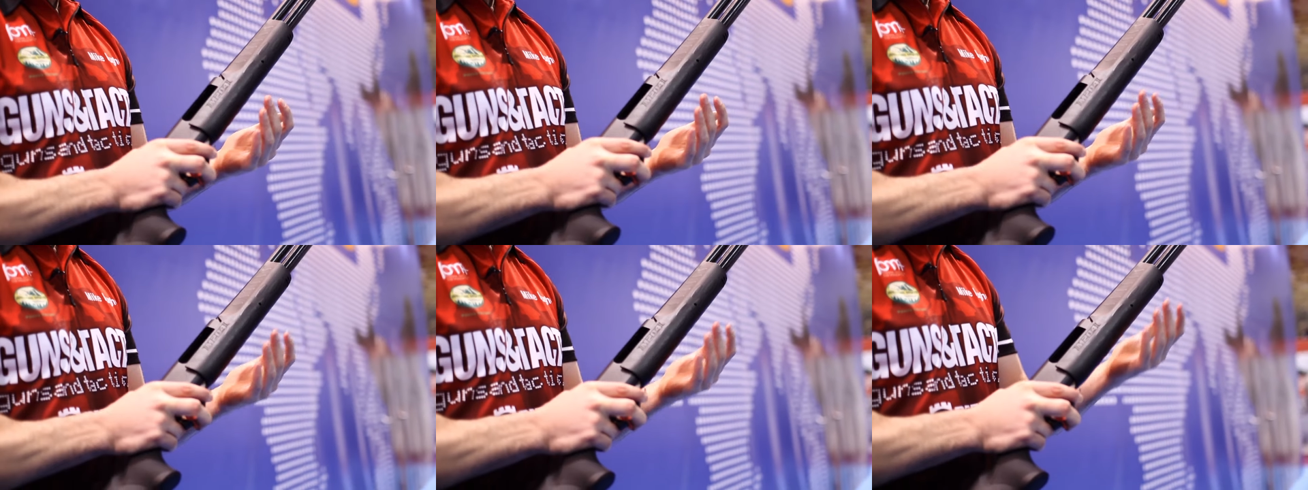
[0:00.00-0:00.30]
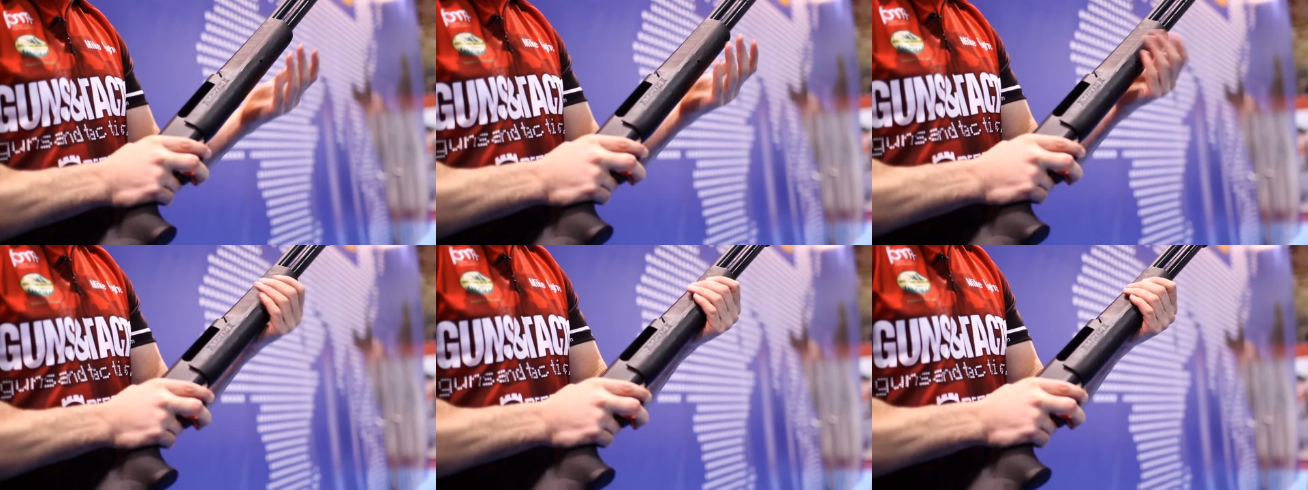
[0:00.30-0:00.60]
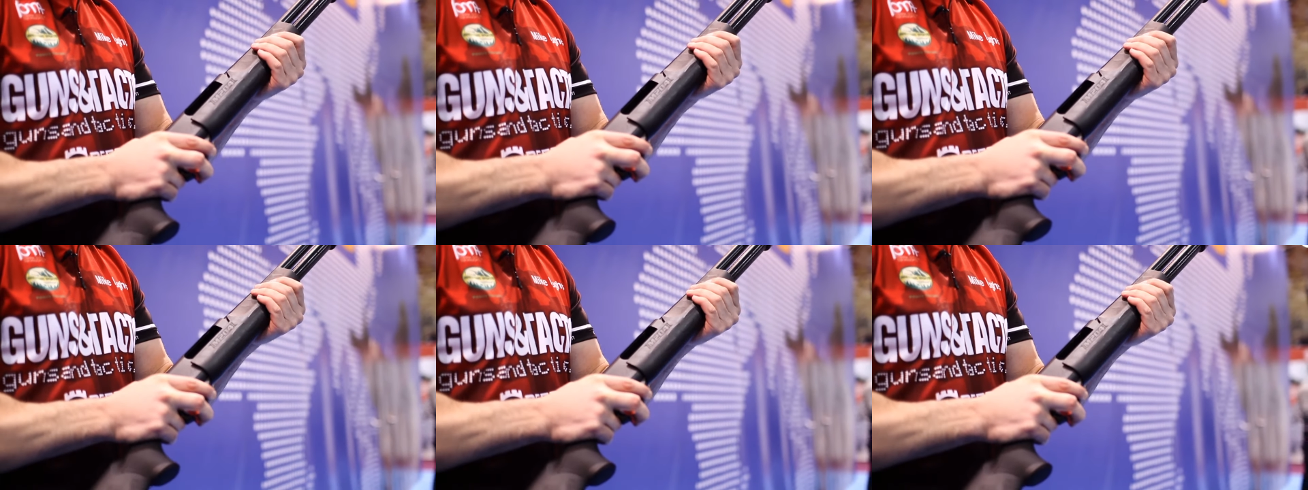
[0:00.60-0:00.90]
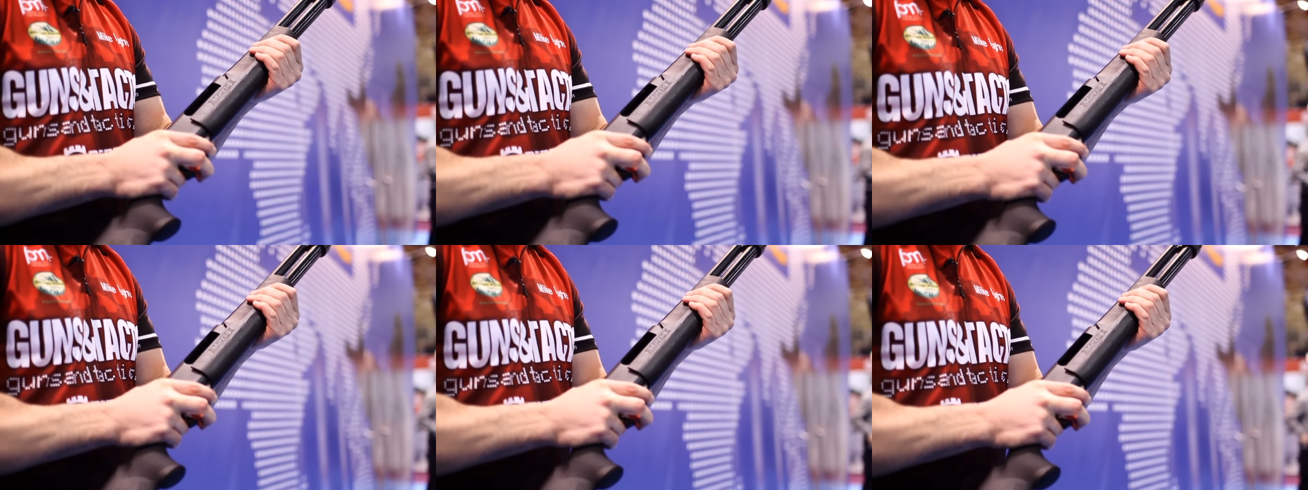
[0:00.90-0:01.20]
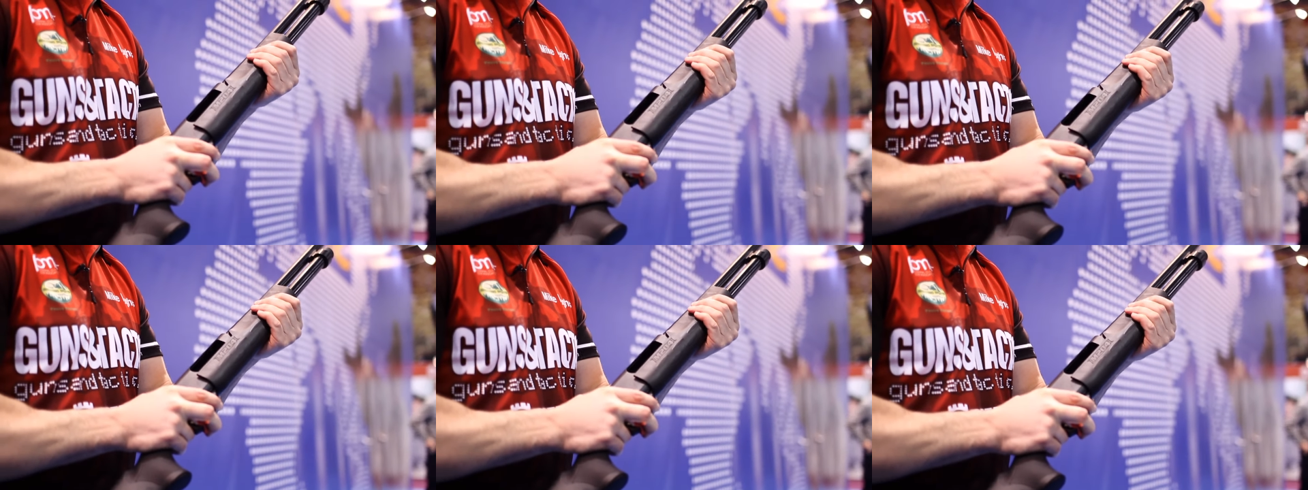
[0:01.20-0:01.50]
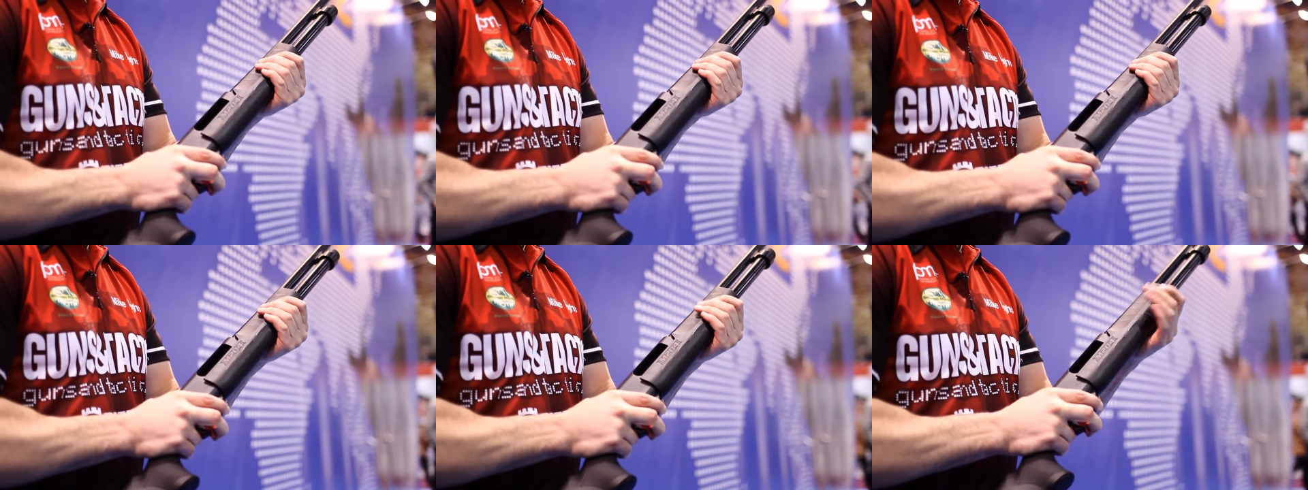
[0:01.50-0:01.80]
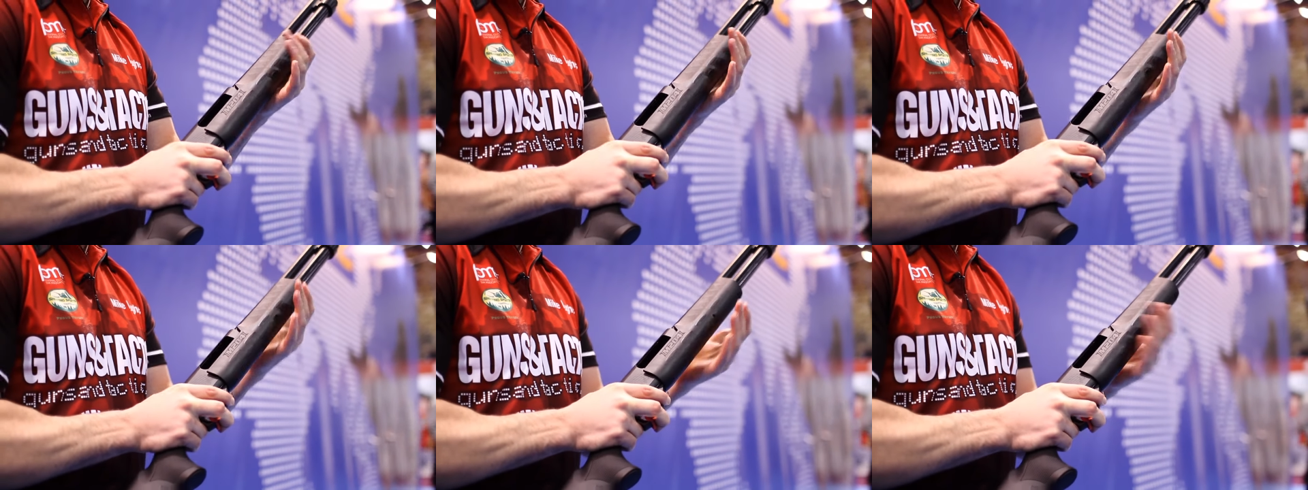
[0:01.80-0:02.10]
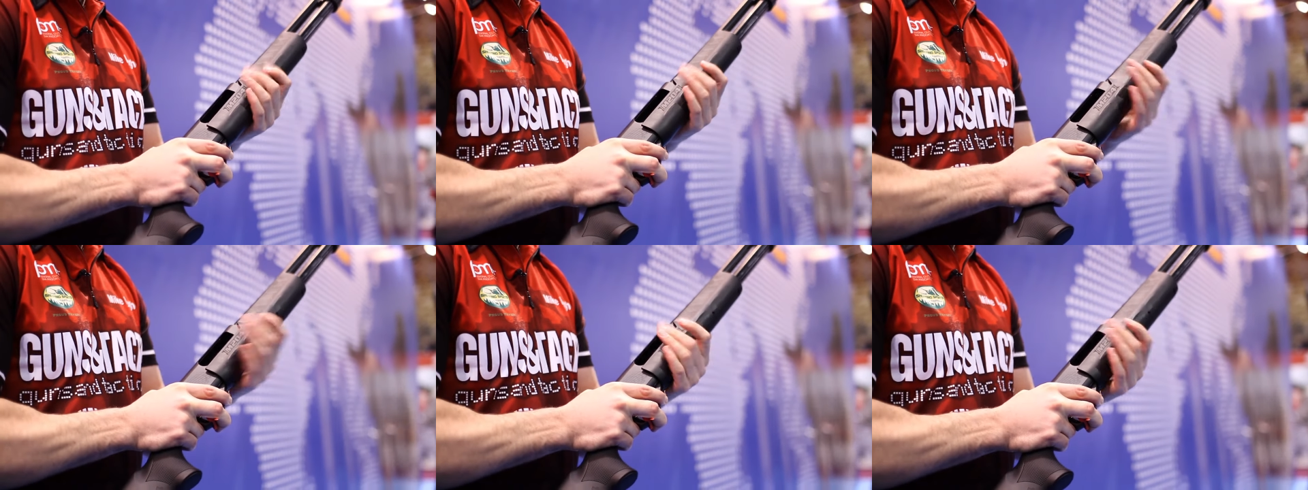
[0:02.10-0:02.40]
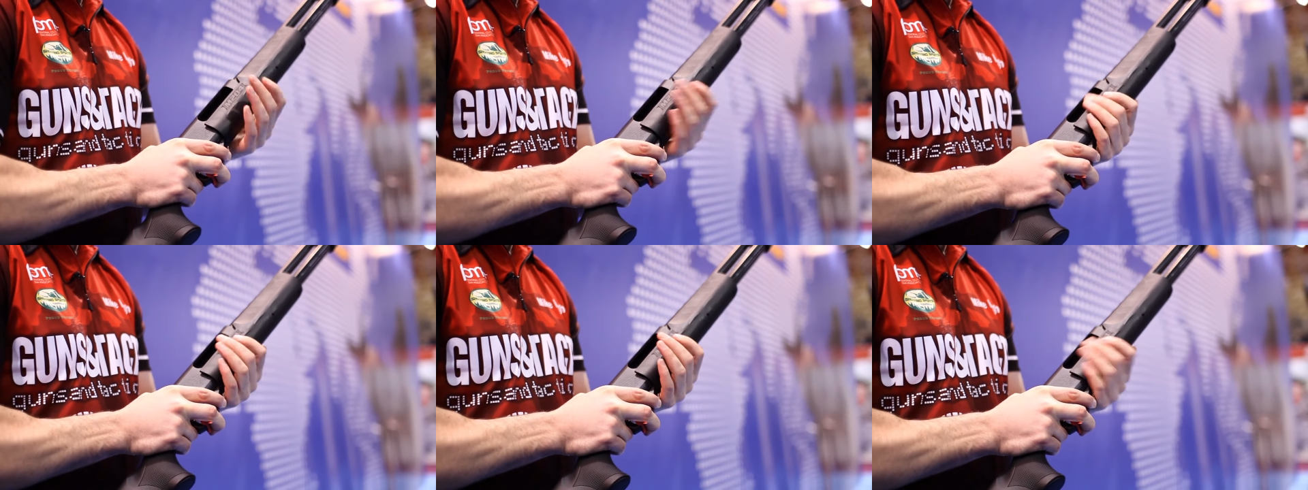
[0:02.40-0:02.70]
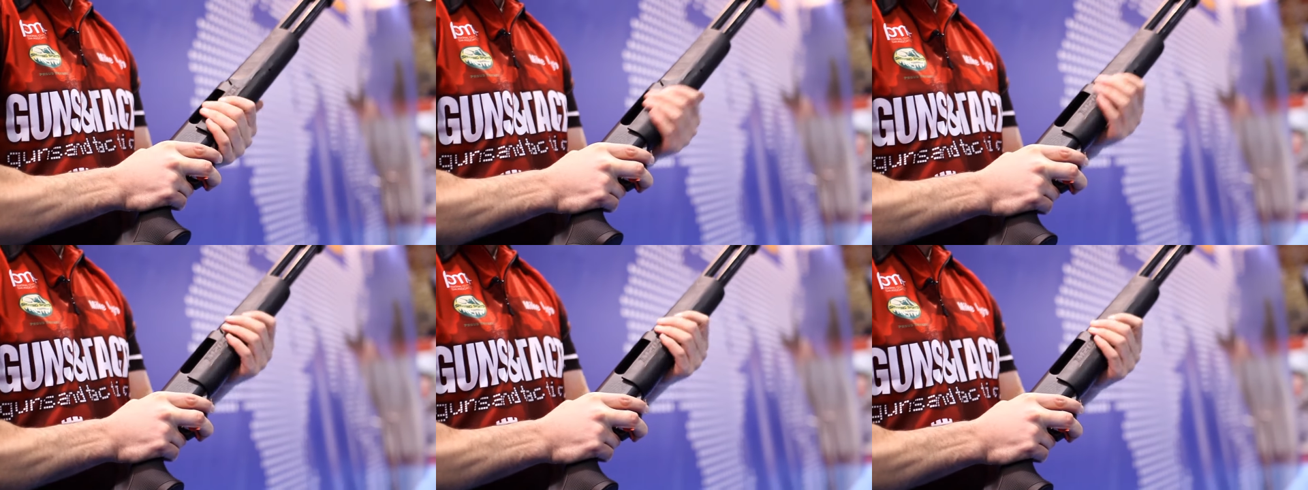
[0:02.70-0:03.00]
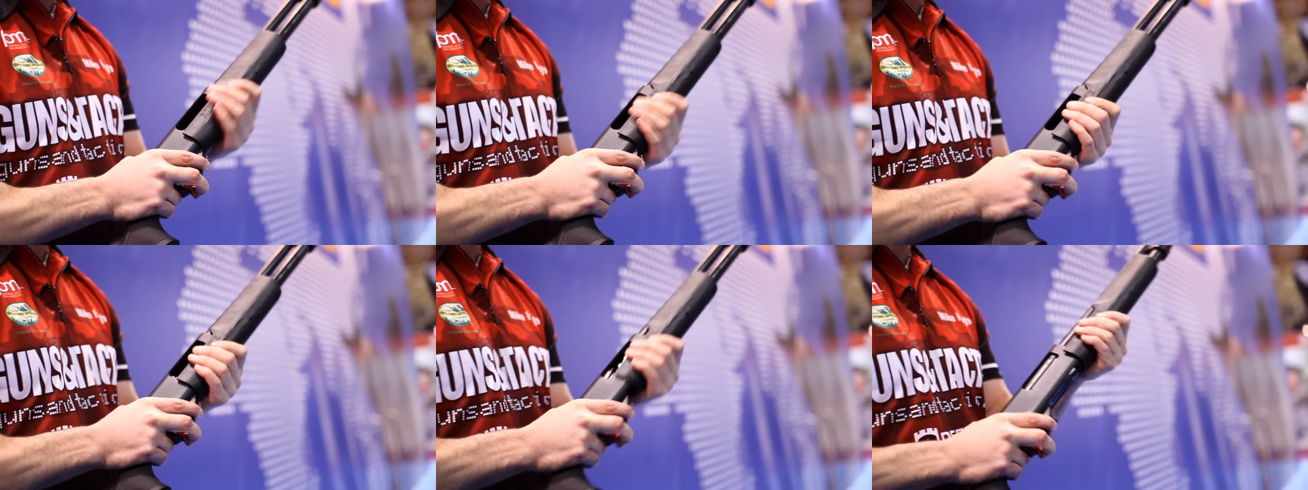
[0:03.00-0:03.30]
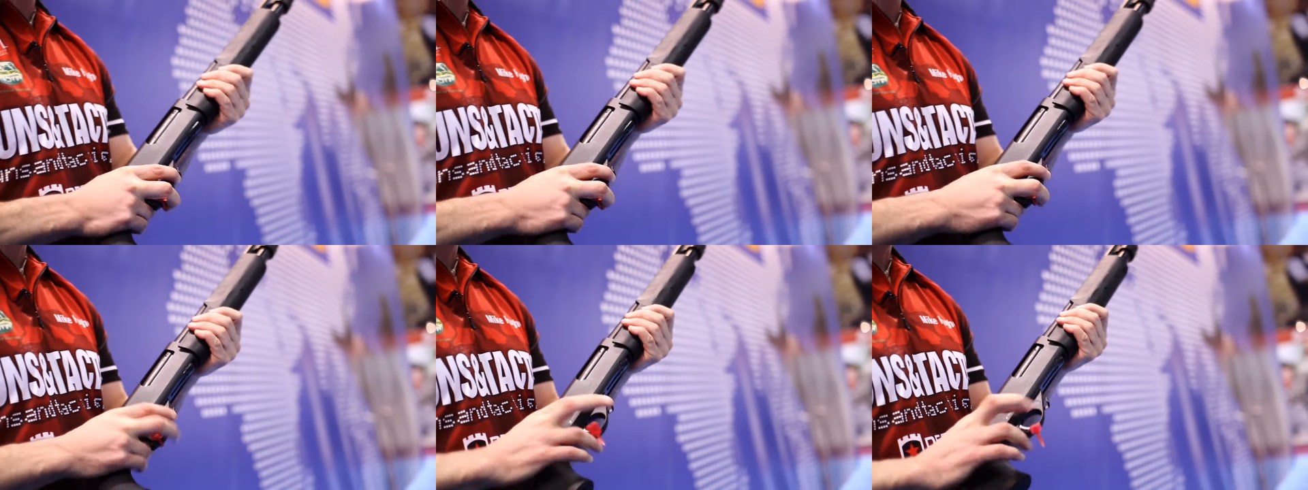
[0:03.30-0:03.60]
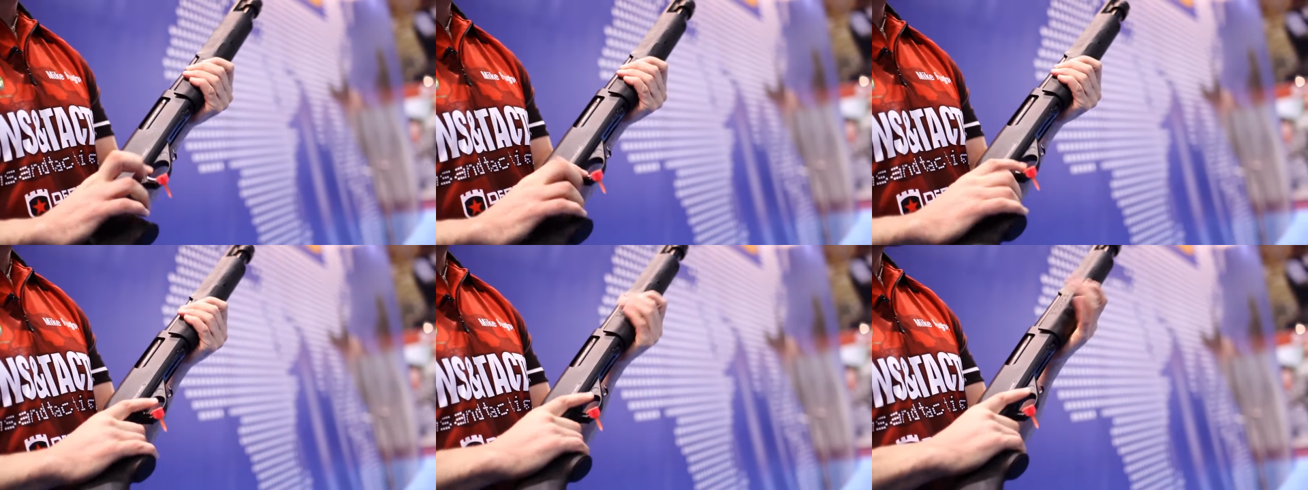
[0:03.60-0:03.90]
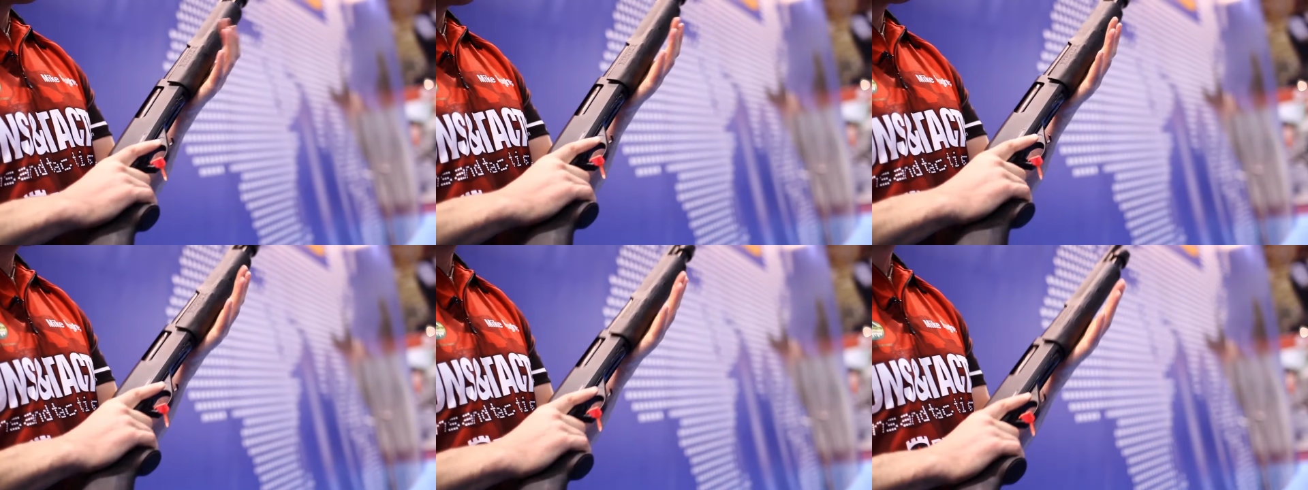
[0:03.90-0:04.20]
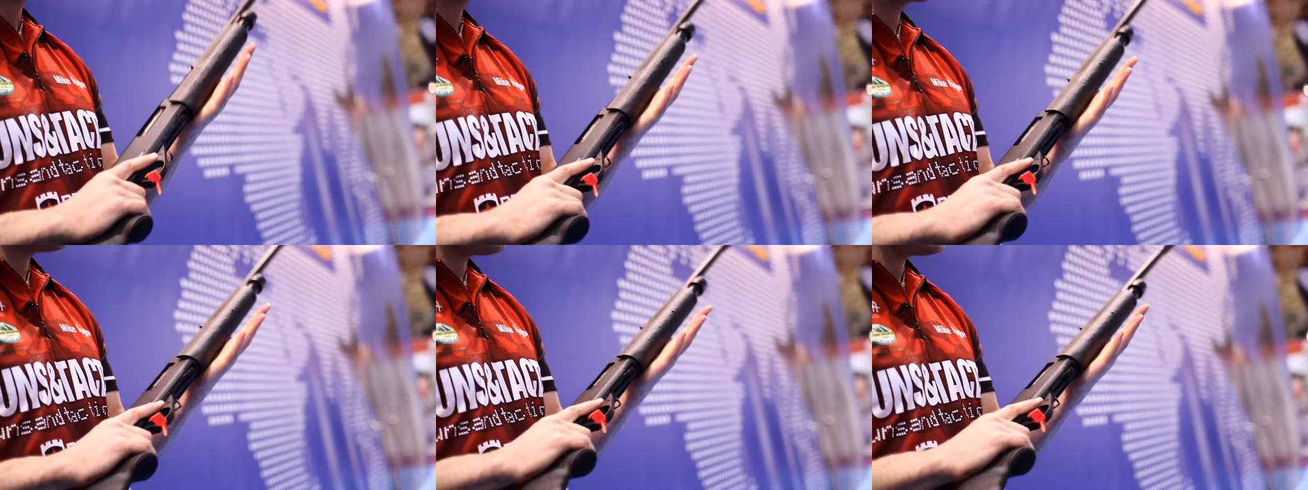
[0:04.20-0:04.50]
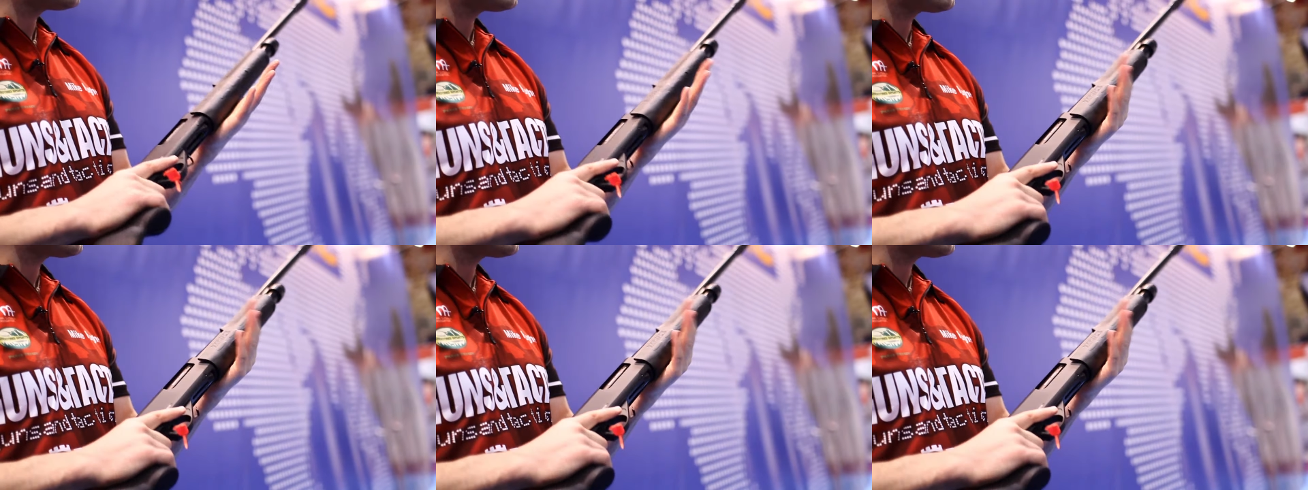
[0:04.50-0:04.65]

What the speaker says: [unreadable: no face in view]